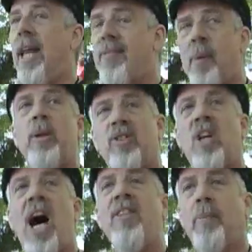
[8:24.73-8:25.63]
and everybody would
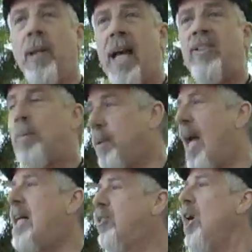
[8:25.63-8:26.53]
sign the pledge and
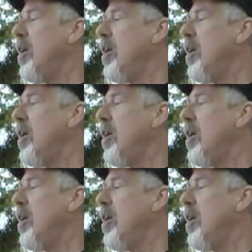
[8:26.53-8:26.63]
pledge